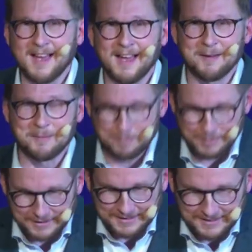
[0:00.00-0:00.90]
uh,
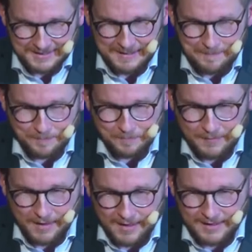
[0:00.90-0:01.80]
but
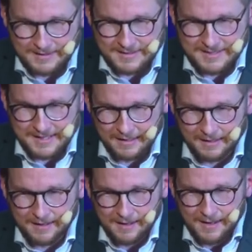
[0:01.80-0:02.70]
um, it's
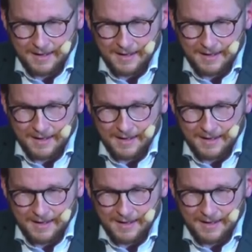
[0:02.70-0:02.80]
still